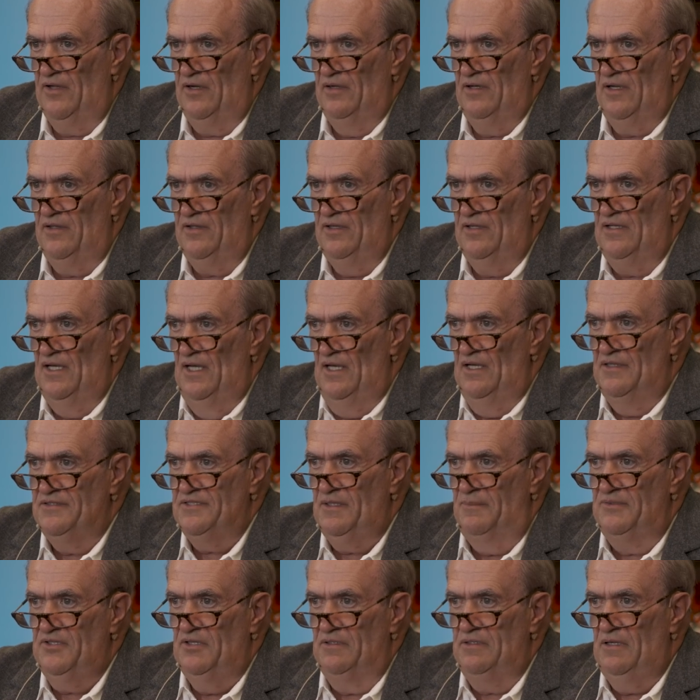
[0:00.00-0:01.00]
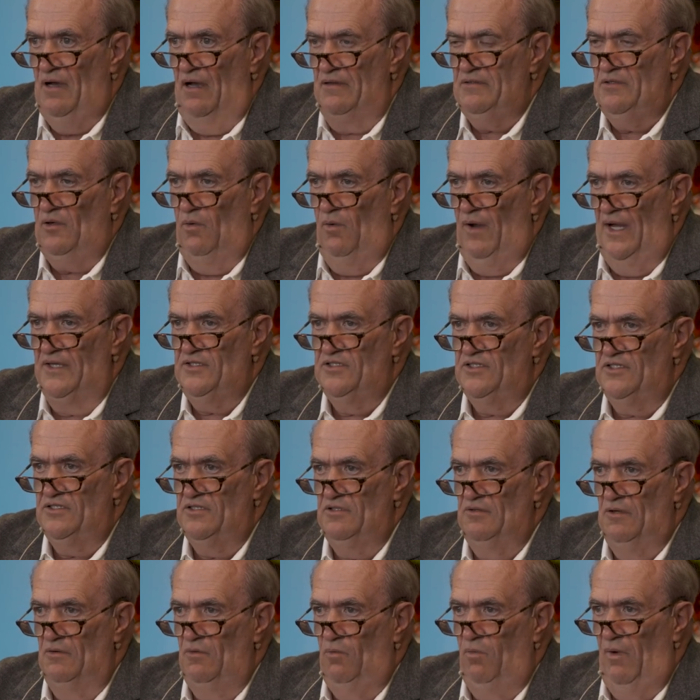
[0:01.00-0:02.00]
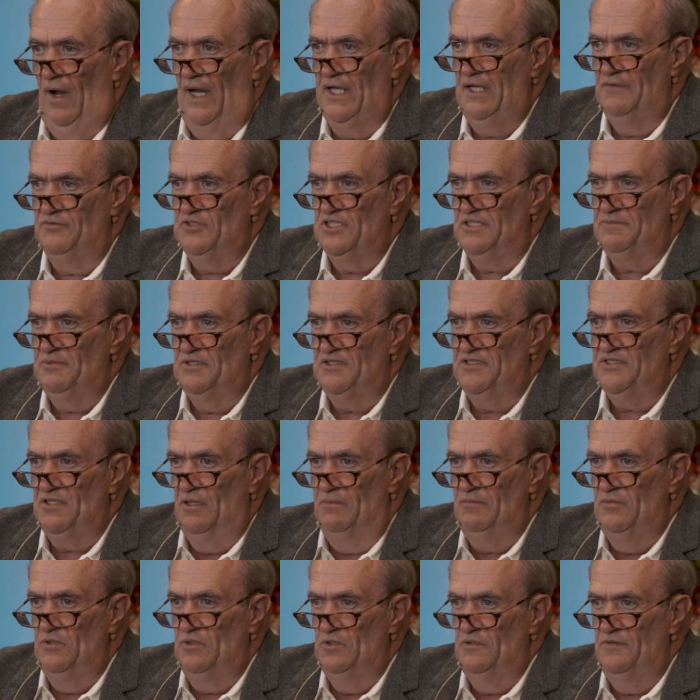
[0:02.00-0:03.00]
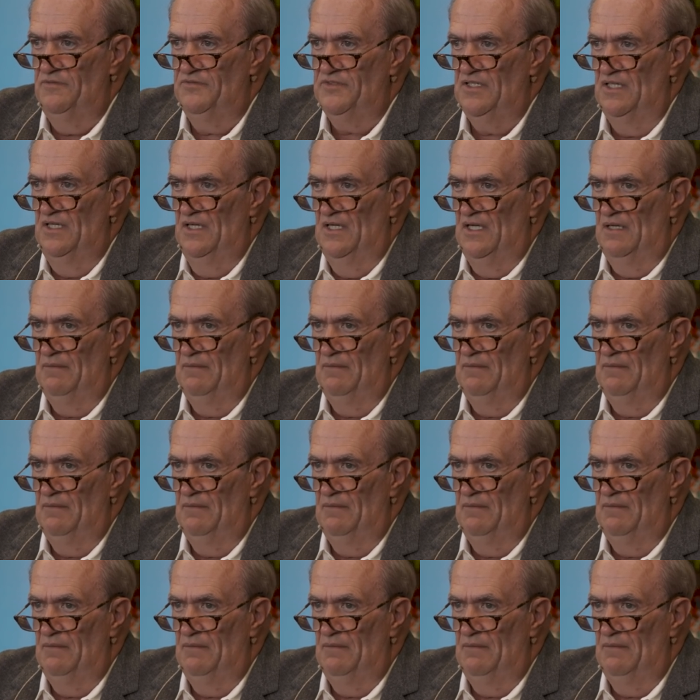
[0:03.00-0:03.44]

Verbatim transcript: You're, you, you're not quite sure why you've just been so moved